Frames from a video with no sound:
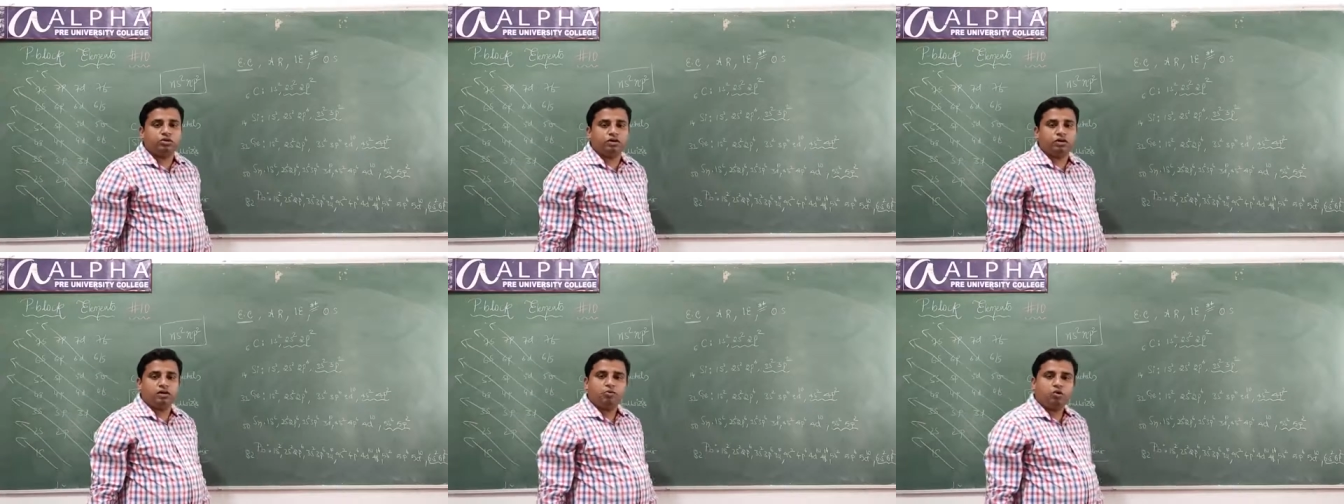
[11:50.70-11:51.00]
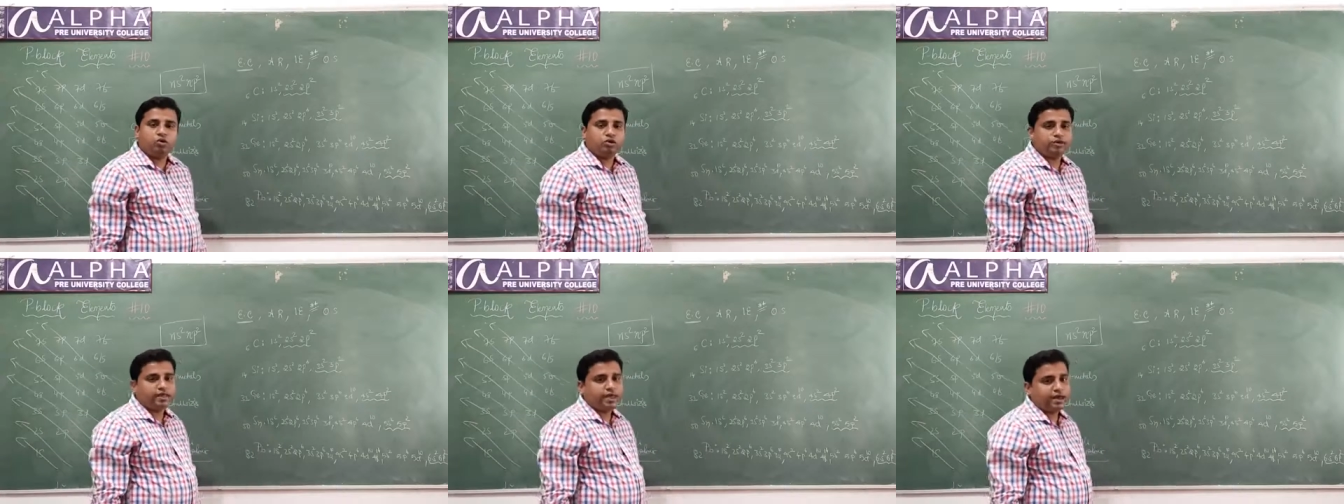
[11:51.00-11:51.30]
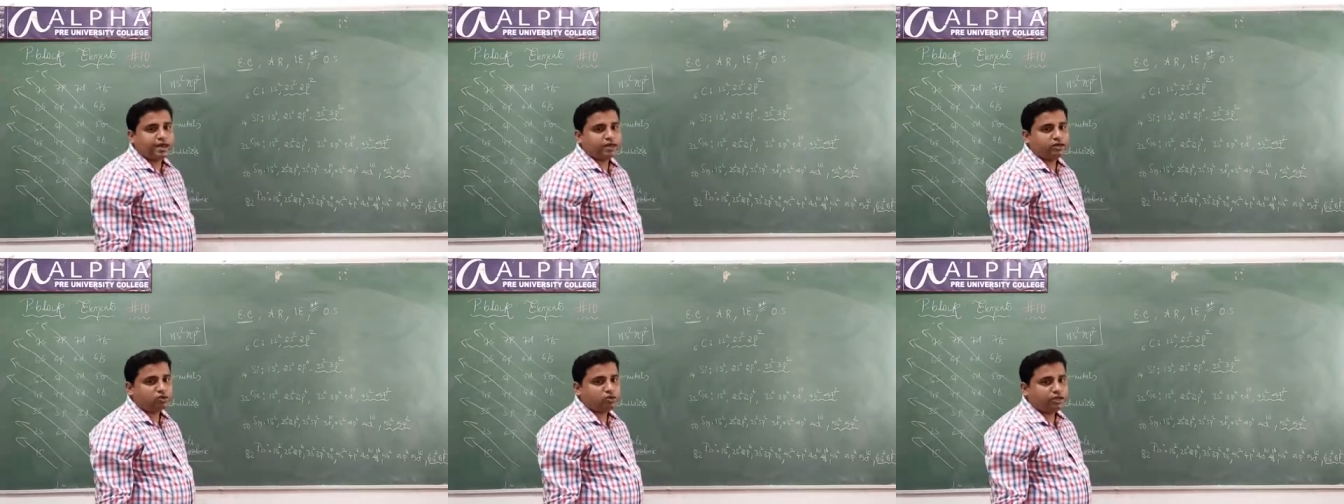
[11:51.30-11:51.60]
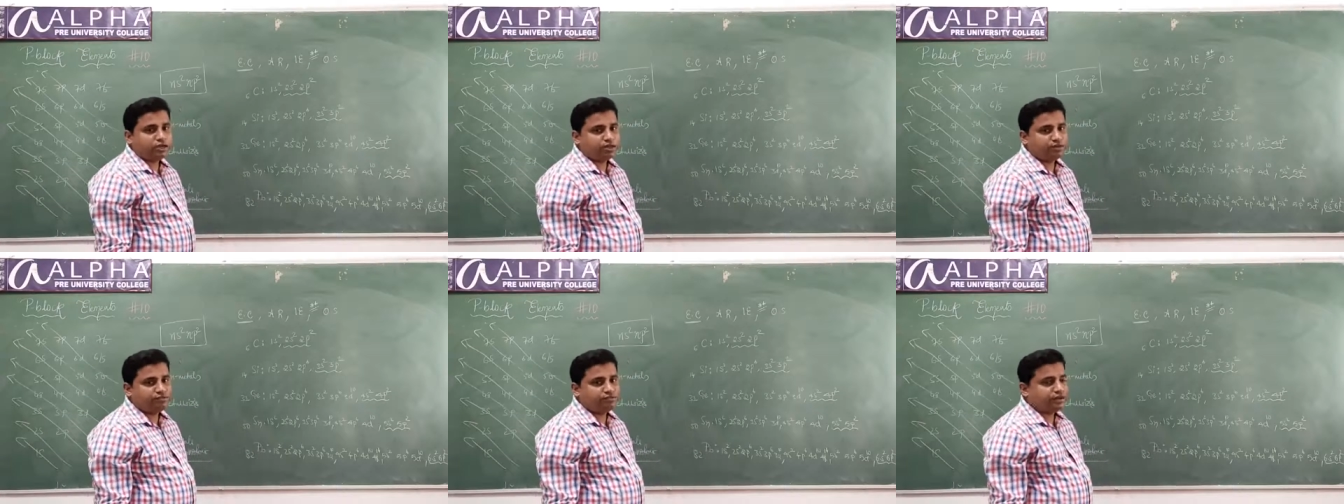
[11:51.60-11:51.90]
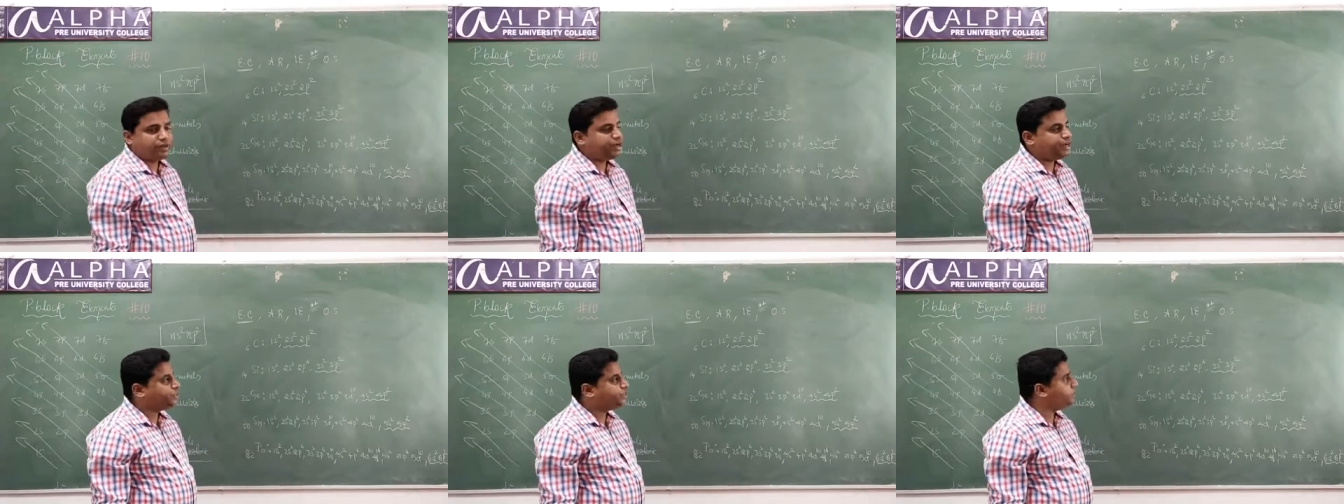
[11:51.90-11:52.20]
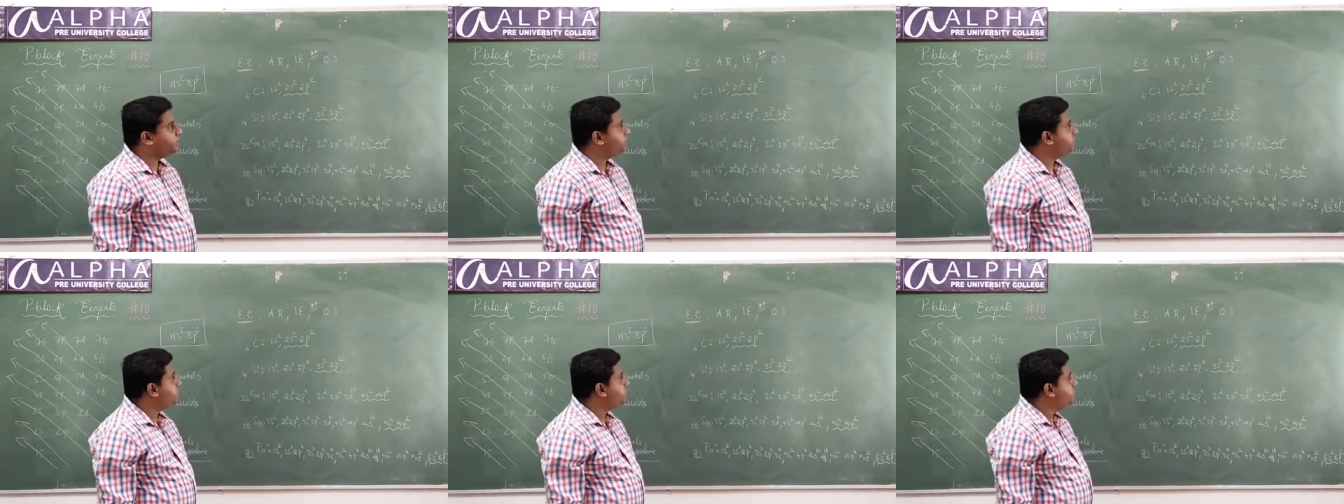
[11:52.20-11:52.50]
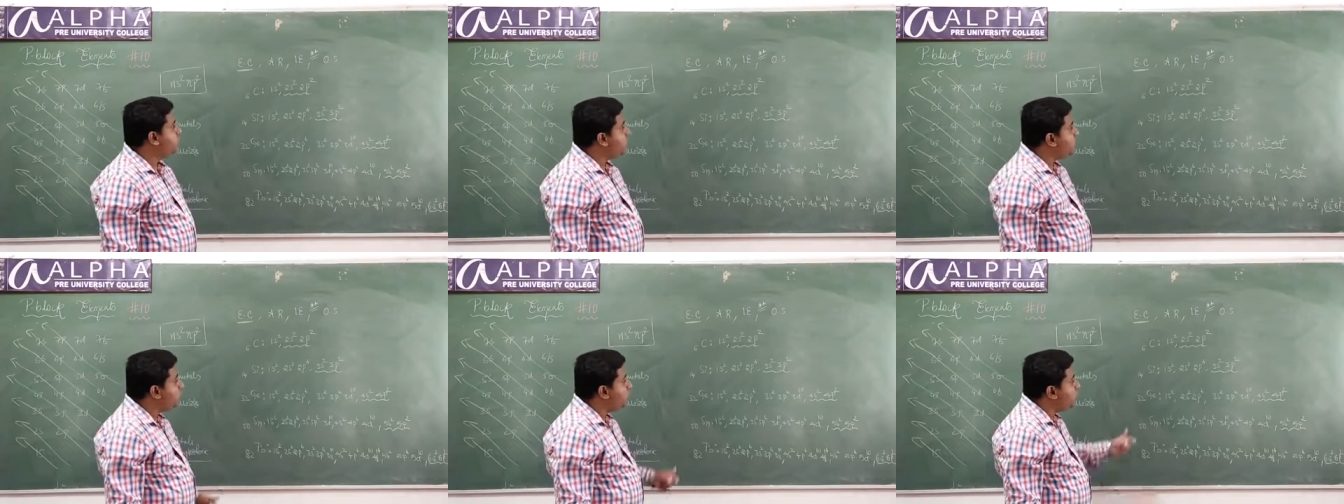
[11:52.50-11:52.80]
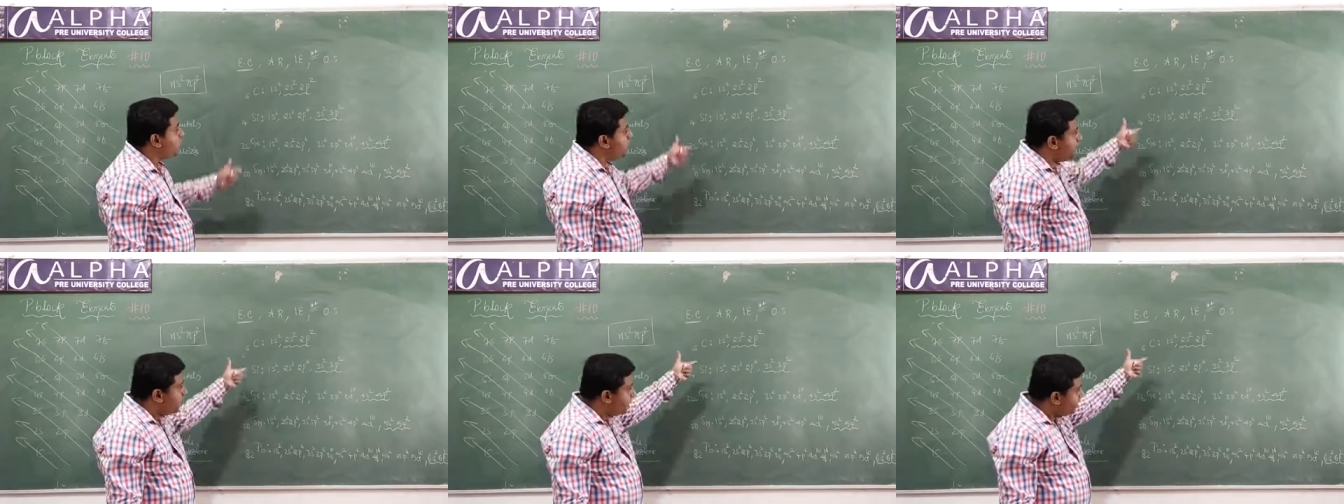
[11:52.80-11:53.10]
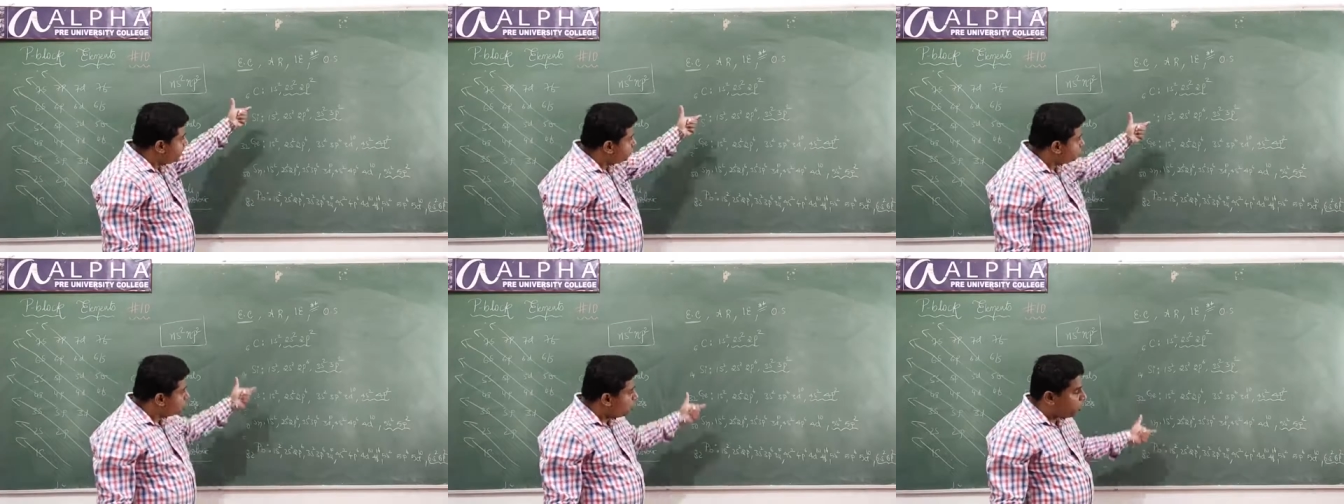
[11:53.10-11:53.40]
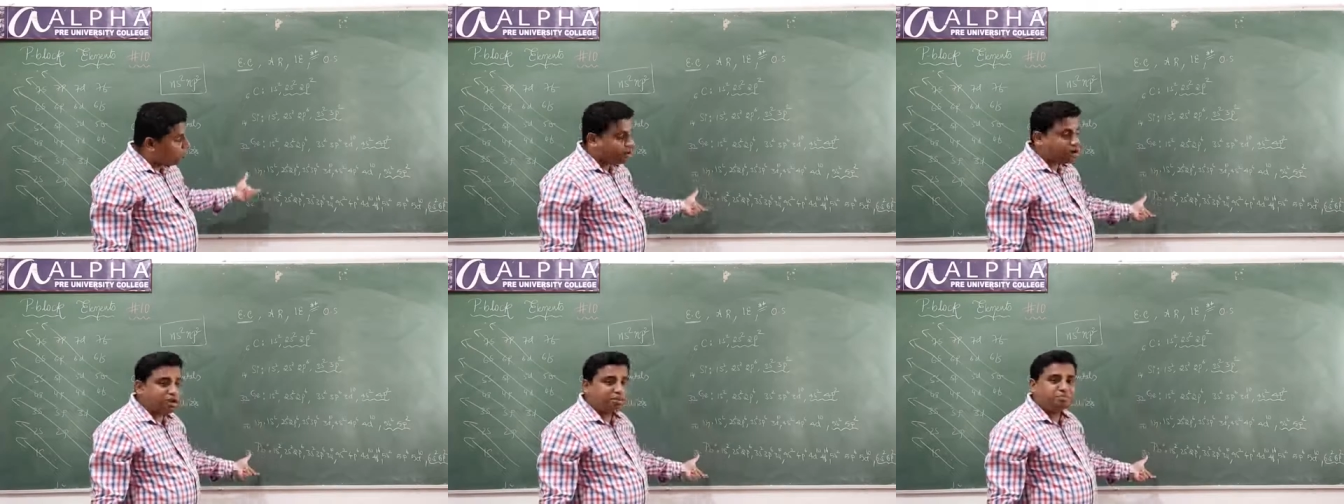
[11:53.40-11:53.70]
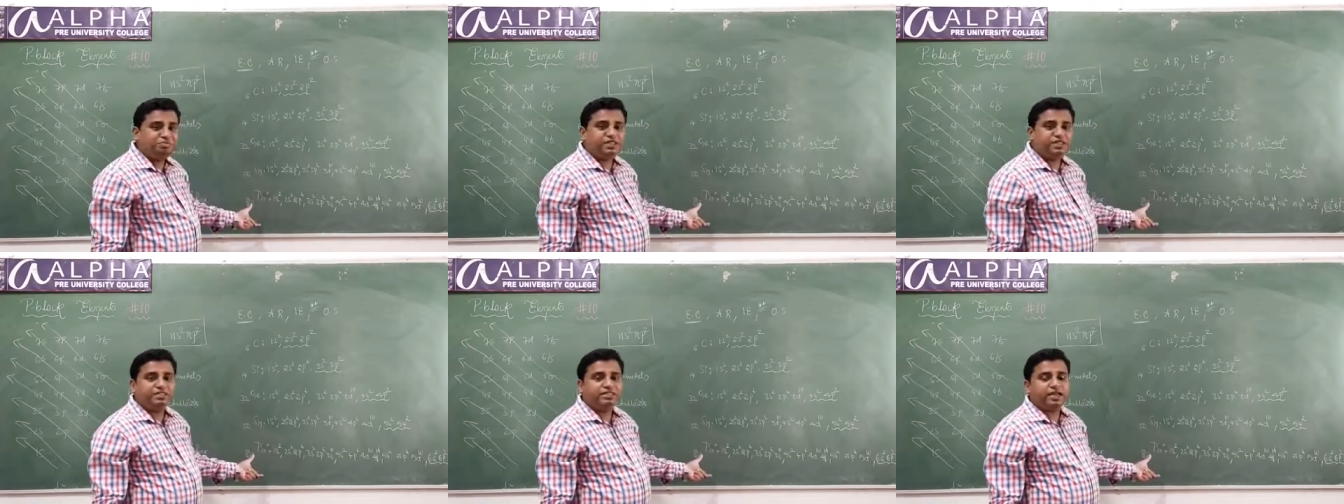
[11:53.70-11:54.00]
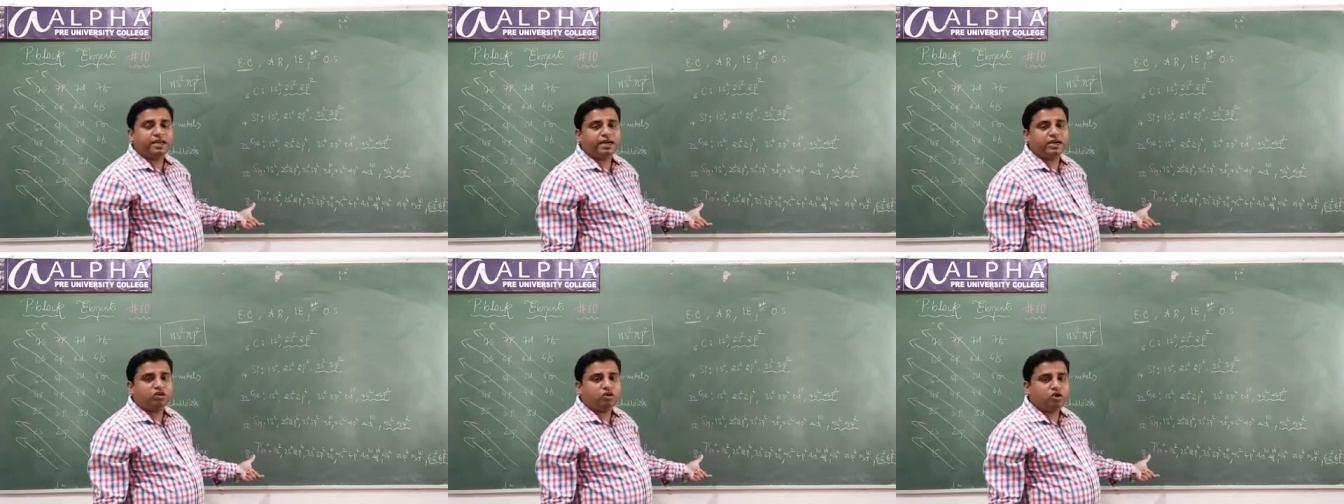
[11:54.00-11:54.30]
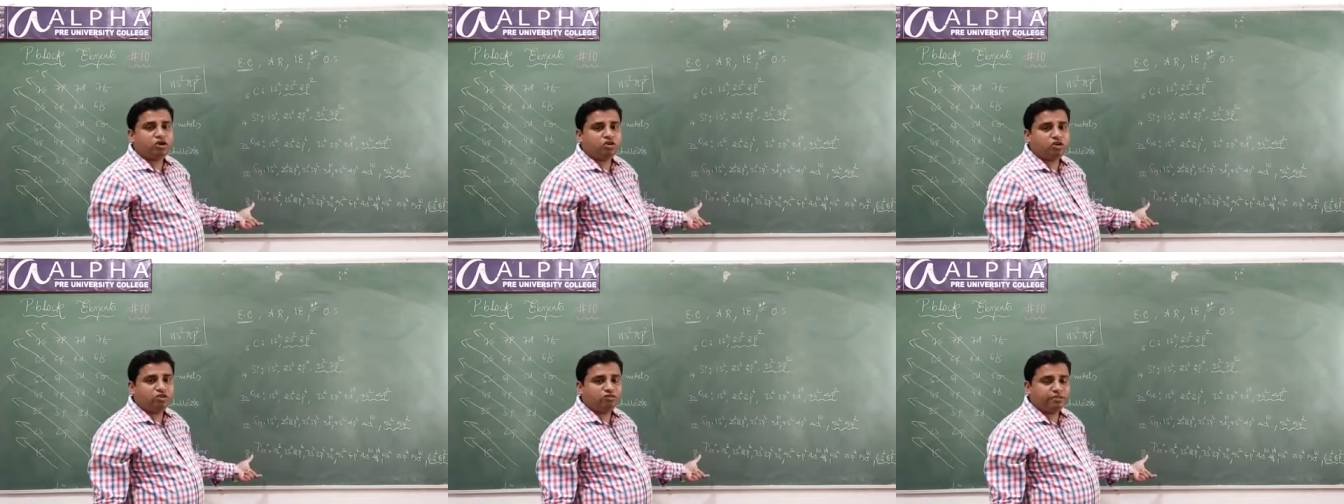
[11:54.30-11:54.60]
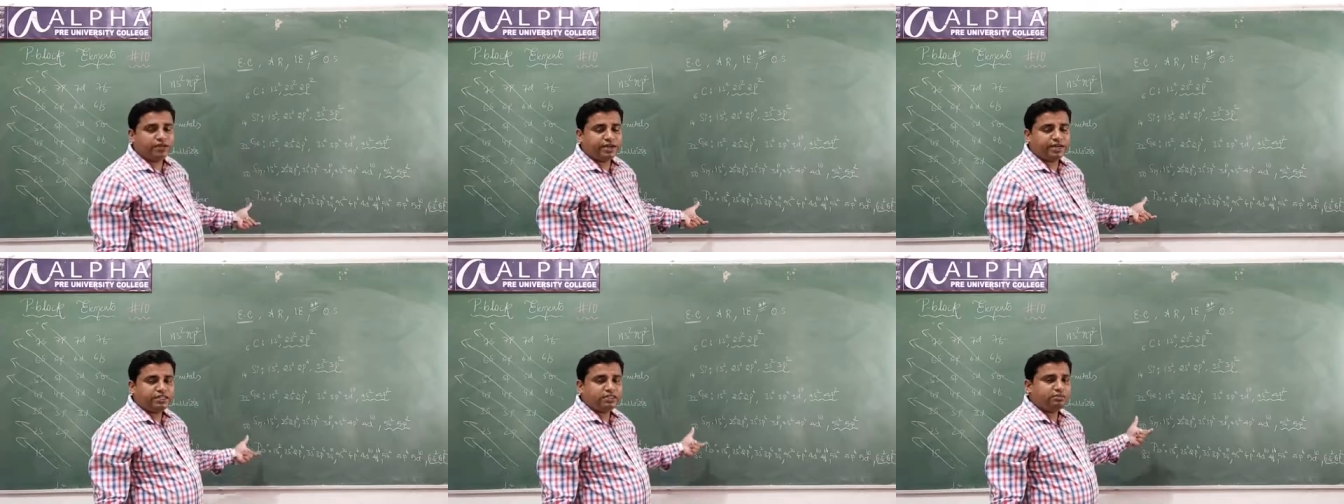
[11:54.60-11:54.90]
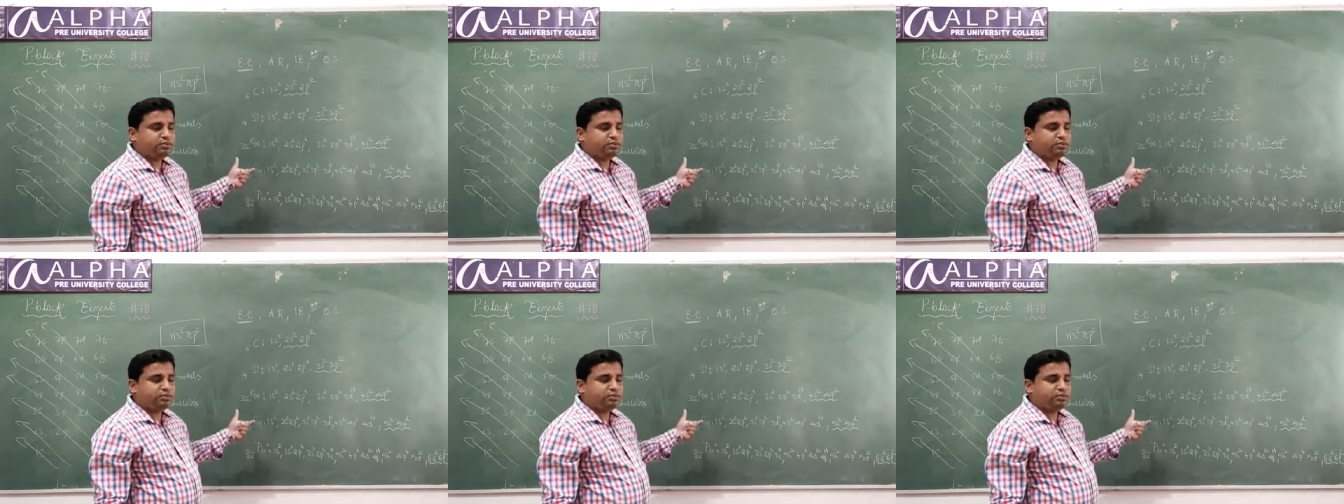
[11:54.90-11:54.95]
about the electronic configuration. Now let us not rub this electronic configuration,